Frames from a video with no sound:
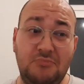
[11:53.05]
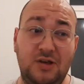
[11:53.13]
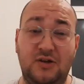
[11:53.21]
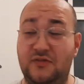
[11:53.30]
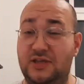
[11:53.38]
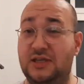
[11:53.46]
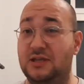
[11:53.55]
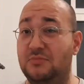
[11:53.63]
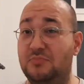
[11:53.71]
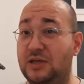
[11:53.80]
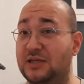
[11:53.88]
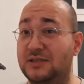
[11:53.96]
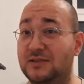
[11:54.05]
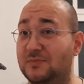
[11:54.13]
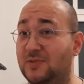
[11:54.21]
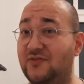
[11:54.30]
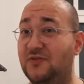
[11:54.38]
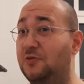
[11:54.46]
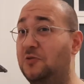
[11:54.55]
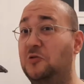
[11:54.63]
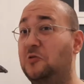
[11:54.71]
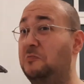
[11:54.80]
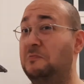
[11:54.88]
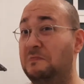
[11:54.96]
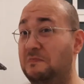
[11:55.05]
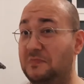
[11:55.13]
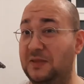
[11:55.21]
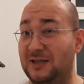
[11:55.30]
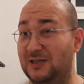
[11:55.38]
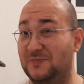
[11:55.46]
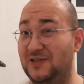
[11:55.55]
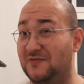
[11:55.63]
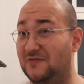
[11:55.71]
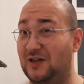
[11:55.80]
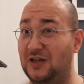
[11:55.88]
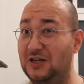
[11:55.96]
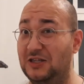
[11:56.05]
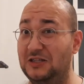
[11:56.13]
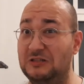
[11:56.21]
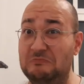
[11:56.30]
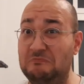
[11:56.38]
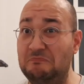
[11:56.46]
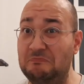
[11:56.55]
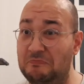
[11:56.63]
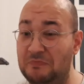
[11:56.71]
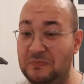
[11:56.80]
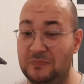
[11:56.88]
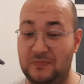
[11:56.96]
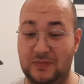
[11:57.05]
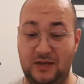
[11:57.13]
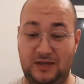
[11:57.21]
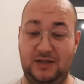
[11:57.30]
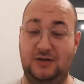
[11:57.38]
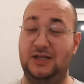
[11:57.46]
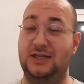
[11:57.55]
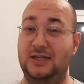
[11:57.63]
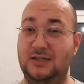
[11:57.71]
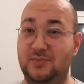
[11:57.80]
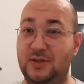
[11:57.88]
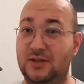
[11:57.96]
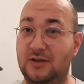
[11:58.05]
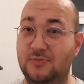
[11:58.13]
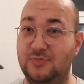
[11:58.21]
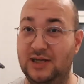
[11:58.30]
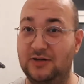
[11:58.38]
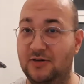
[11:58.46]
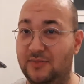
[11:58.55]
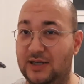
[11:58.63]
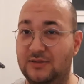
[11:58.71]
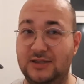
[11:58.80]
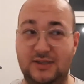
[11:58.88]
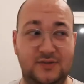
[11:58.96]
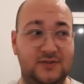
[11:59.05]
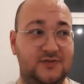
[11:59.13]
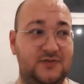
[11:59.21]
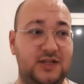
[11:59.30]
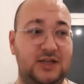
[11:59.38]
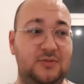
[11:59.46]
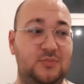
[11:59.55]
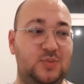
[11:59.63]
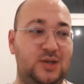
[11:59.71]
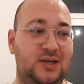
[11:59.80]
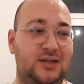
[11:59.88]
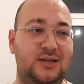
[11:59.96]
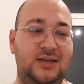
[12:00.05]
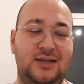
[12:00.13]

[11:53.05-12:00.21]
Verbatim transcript: I've eaten pizza before and it's been fine. I know I need to be a lot better about this sort of thing, but